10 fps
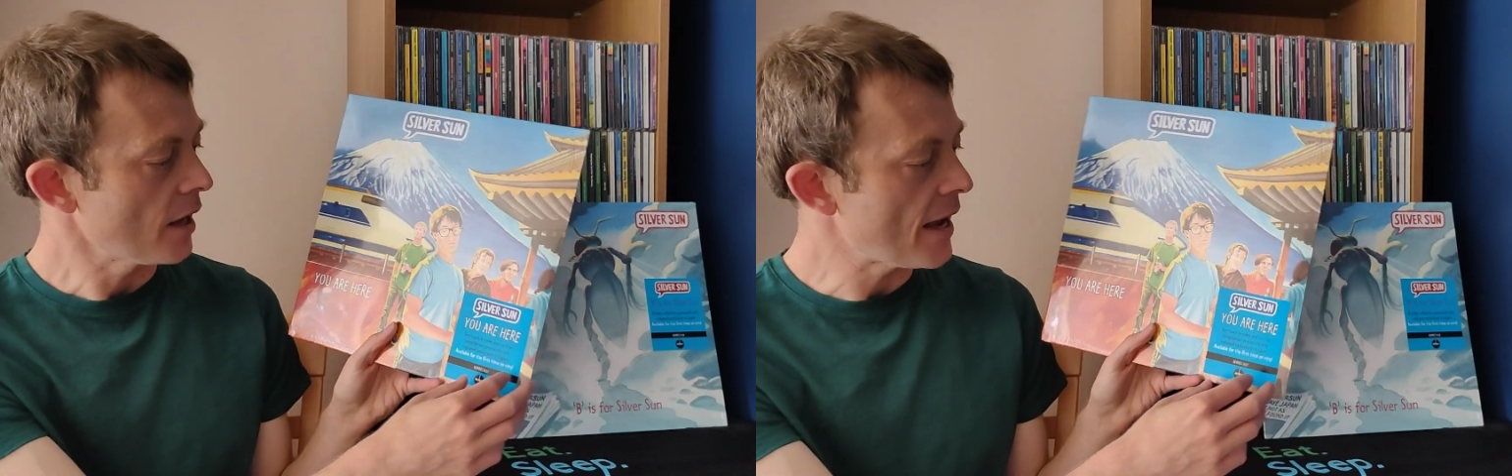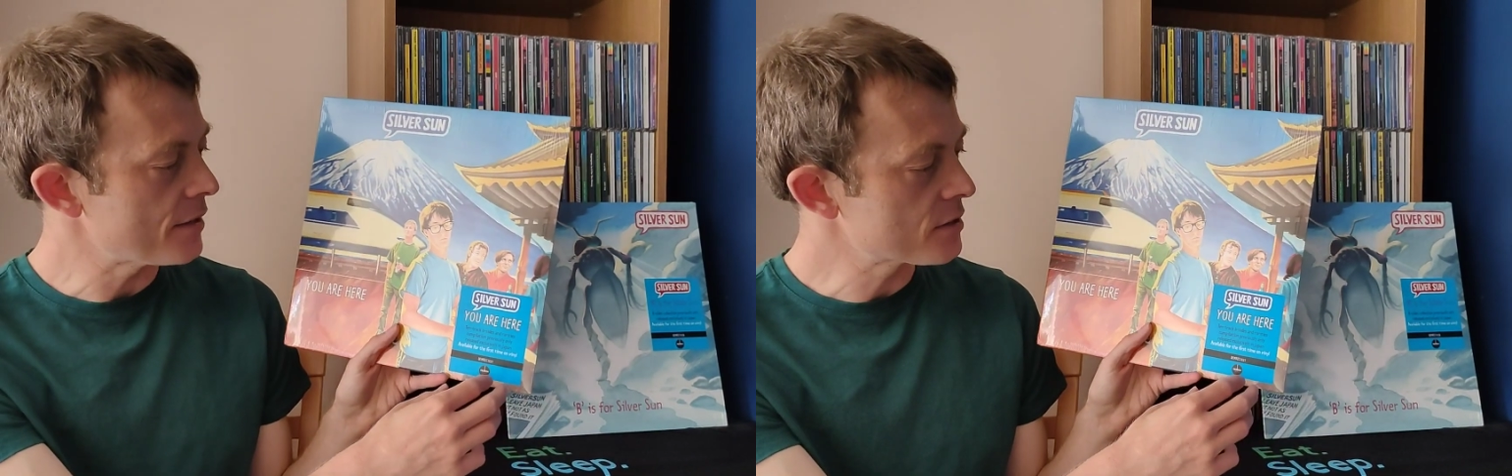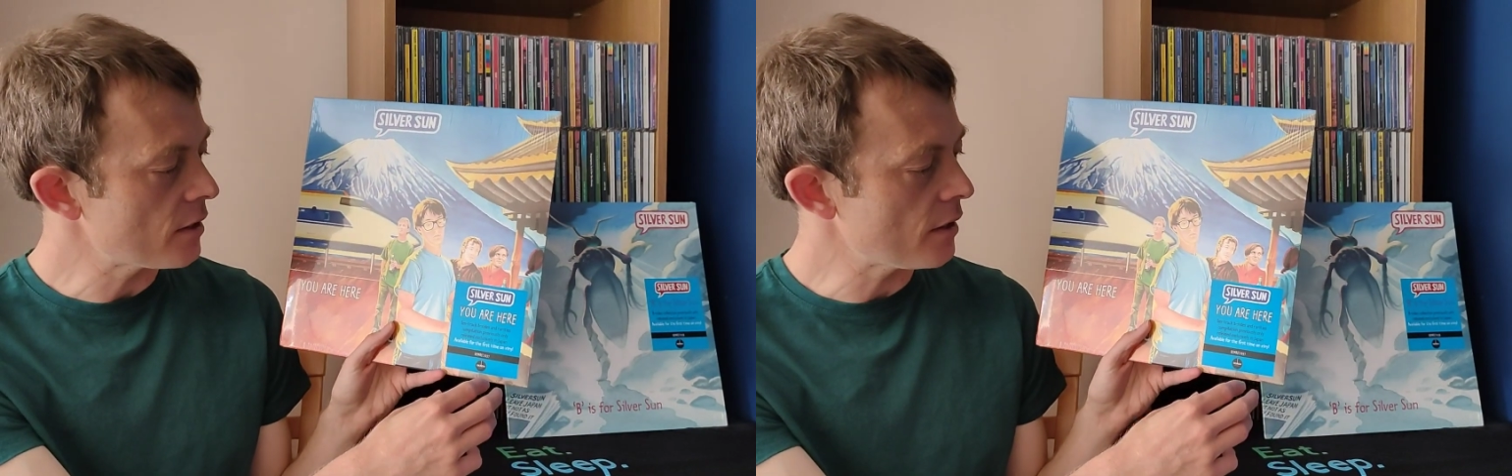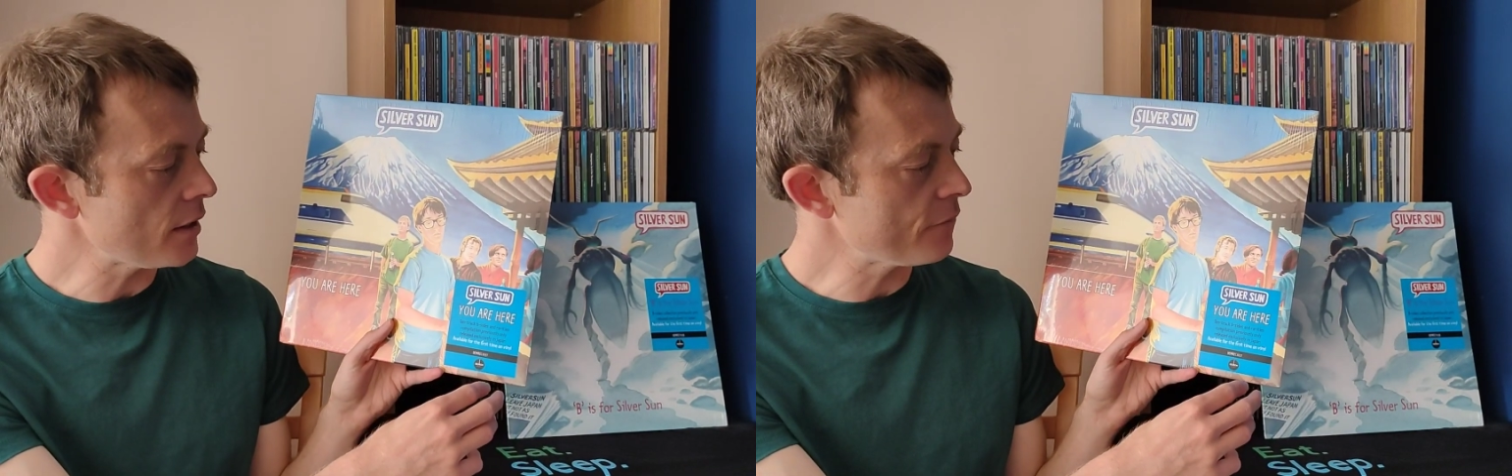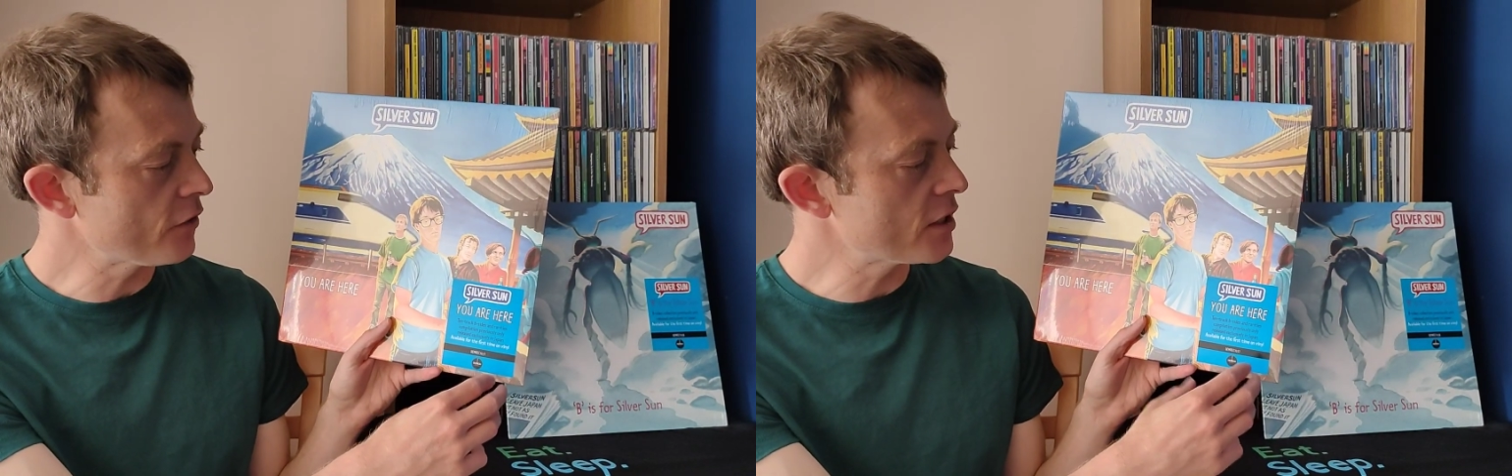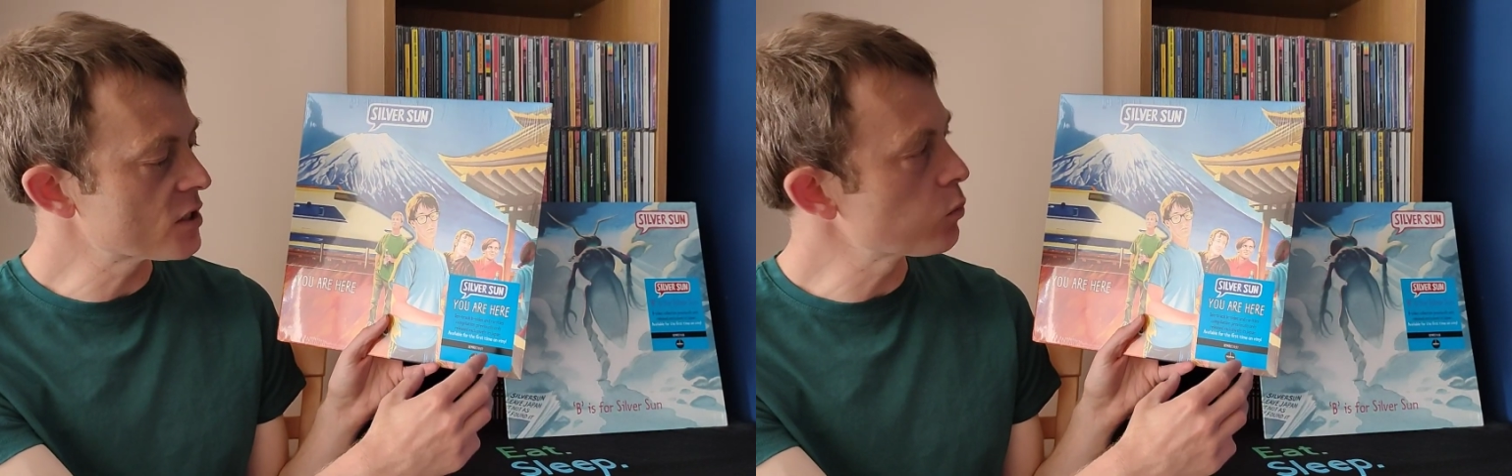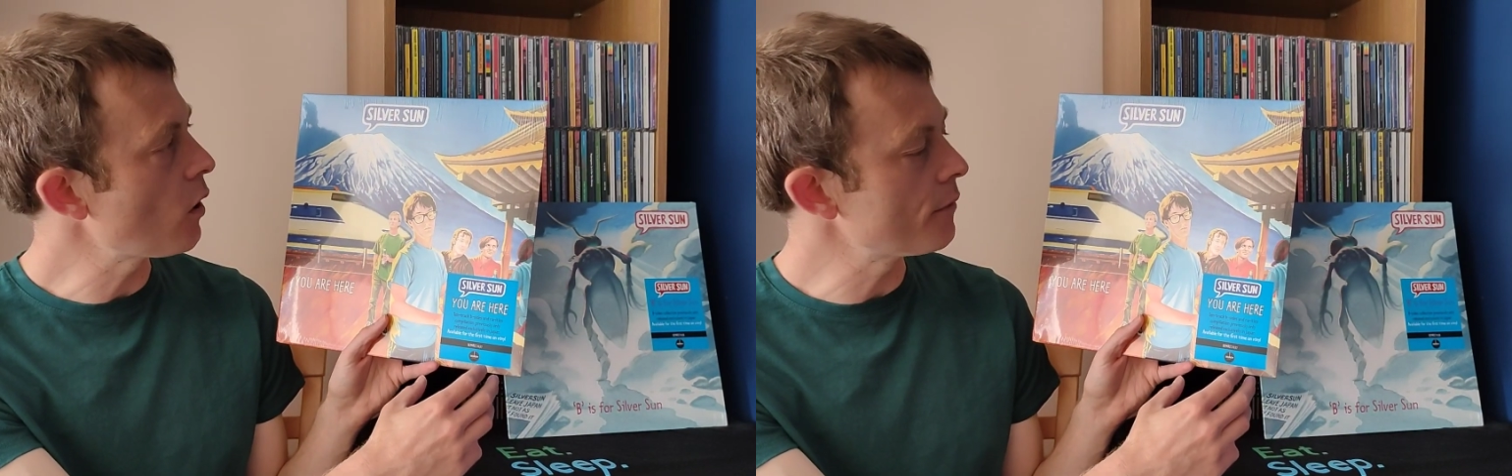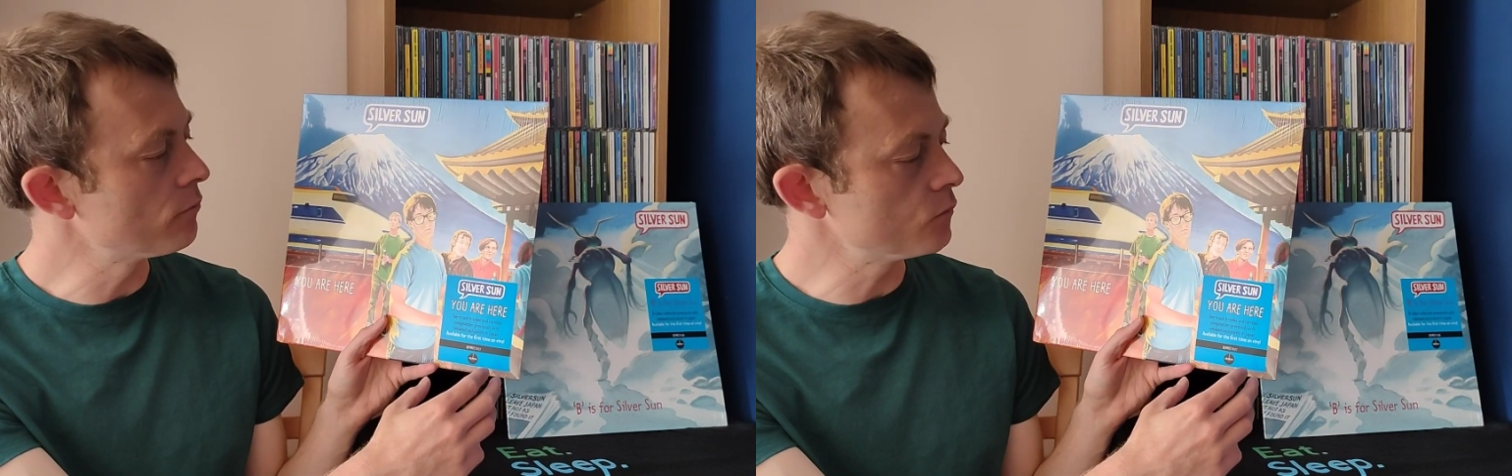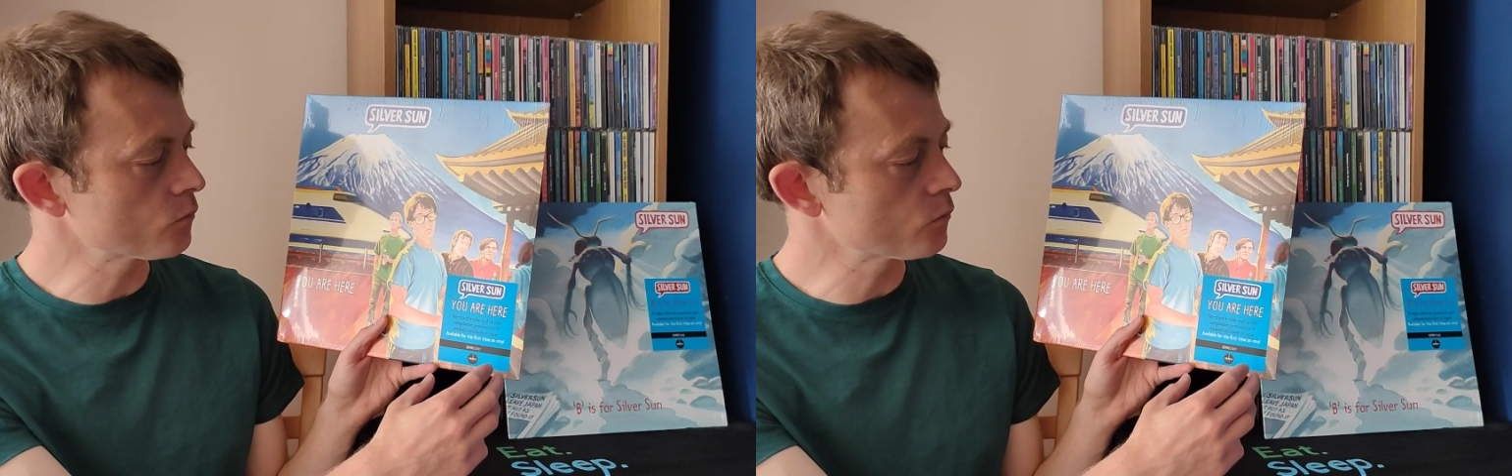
And for this one,